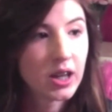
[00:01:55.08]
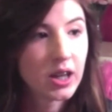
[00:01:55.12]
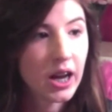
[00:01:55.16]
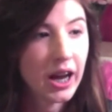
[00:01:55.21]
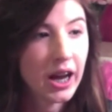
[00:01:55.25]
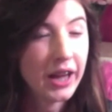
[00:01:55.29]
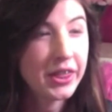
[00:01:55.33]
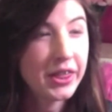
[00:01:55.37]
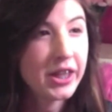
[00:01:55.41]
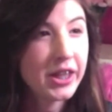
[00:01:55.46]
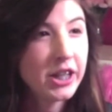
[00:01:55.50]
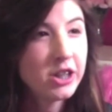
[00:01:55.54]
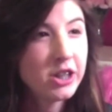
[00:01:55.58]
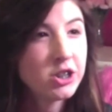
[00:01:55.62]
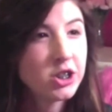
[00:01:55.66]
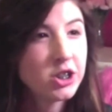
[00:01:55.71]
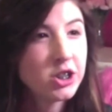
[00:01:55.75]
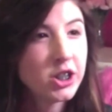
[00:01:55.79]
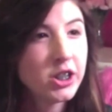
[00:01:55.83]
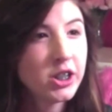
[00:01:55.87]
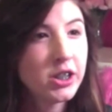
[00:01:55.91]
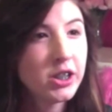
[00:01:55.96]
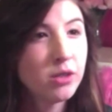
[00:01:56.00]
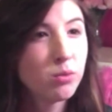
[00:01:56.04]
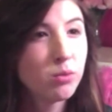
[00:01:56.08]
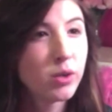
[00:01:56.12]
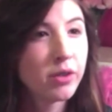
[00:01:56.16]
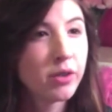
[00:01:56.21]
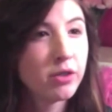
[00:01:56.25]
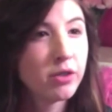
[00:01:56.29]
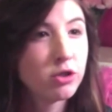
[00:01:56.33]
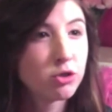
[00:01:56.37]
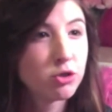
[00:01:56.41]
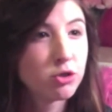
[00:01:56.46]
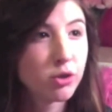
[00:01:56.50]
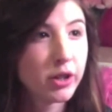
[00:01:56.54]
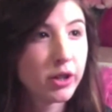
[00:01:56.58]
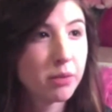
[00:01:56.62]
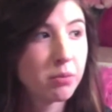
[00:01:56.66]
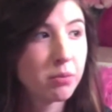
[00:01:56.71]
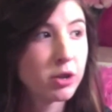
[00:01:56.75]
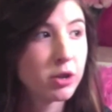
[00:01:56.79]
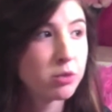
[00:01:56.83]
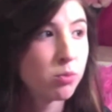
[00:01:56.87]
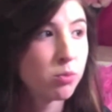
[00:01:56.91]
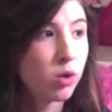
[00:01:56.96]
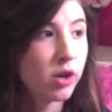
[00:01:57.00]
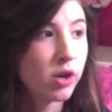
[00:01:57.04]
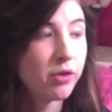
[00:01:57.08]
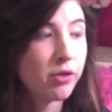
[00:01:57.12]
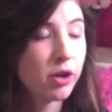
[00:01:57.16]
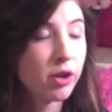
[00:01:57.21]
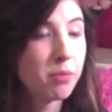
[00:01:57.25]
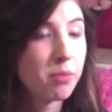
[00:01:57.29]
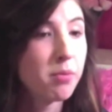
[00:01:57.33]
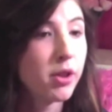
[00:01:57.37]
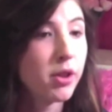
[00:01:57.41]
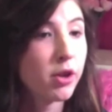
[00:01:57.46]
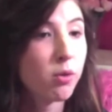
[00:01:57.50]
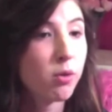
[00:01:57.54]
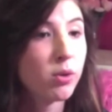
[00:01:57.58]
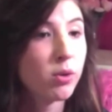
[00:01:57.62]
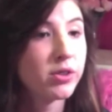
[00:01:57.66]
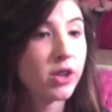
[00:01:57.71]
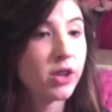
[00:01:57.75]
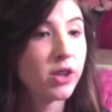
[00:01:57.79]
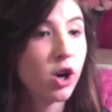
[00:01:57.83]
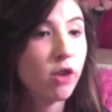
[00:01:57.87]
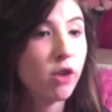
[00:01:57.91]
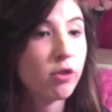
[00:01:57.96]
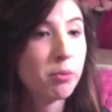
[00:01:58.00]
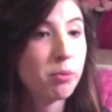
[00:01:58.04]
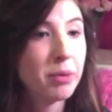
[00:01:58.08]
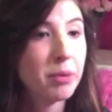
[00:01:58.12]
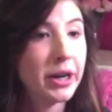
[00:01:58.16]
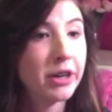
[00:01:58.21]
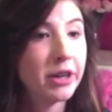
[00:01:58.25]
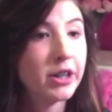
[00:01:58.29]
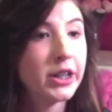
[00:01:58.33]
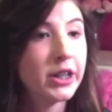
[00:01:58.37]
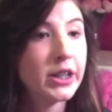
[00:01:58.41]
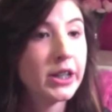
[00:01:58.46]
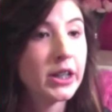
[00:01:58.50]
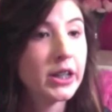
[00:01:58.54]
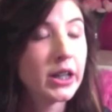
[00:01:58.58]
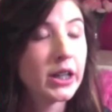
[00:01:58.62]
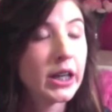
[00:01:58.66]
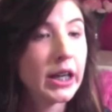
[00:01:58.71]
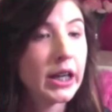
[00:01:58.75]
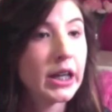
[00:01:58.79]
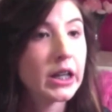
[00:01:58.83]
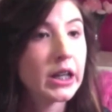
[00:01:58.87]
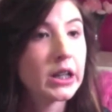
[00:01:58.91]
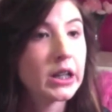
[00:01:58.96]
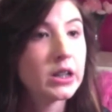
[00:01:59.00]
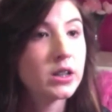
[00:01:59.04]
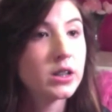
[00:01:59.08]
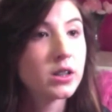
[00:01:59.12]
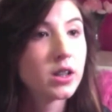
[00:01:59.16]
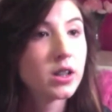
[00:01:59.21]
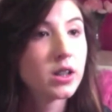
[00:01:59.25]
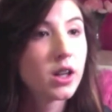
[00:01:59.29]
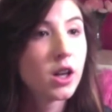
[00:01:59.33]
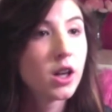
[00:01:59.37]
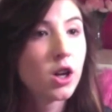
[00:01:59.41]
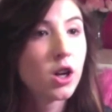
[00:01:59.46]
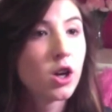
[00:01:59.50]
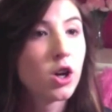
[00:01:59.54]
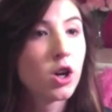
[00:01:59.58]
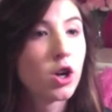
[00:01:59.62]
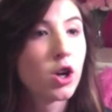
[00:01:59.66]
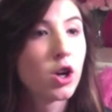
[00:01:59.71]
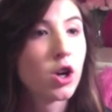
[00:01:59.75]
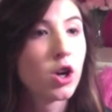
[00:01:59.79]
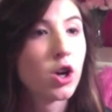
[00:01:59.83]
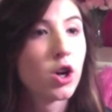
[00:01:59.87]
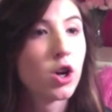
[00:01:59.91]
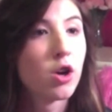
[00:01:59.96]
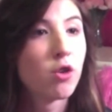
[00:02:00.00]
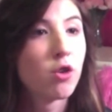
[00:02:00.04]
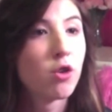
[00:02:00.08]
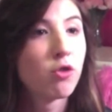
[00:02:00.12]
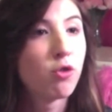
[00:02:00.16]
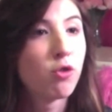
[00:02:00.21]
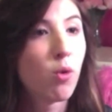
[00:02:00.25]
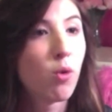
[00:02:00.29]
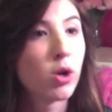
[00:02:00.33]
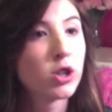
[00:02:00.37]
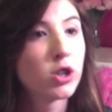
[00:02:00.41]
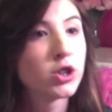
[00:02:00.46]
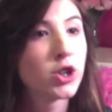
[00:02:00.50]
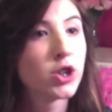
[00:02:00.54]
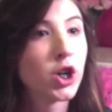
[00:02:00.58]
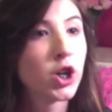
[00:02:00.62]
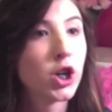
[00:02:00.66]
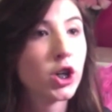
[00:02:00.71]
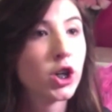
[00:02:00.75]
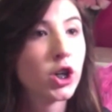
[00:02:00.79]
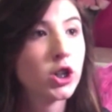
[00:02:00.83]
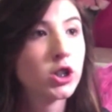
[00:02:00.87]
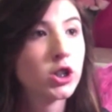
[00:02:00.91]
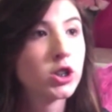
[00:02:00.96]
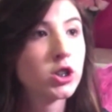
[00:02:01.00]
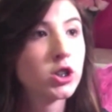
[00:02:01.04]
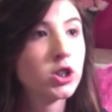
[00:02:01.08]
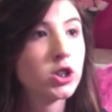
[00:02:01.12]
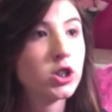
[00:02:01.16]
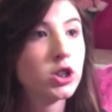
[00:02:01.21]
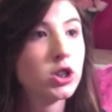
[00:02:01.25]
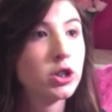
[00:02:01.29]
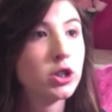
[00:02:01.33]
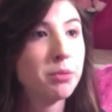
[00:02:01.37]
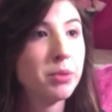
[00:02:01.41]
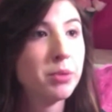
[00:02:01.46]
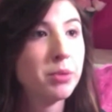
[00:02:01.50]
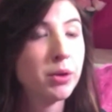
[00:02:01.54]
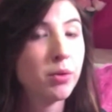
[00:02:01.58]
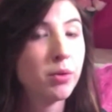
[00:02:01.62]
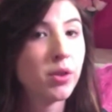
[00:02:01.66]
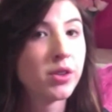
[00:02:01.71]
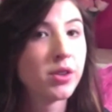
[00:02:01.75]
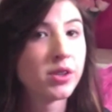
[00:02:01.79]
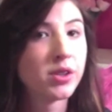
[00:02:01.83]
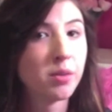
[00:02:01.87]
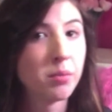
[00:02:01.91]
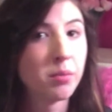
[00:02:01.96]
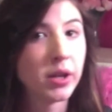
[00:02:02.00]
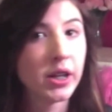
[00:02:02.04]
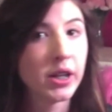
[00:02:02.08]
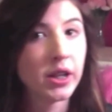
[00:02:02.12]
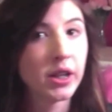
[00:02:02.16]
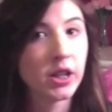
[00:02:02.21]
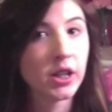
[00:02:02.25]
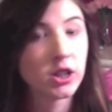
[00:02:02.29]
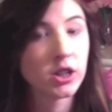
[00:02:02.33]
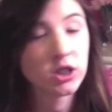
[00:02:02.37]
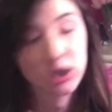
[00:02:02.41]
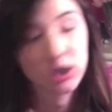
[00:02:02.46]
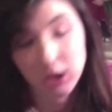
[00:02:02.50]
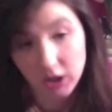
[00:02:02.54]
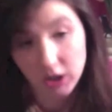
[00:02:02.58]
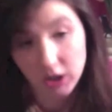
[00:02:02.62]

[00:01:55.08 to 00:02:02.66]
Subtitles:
think she would have enjoyed it much more if her mother wasn't overbearing and forced her to be with somebody that she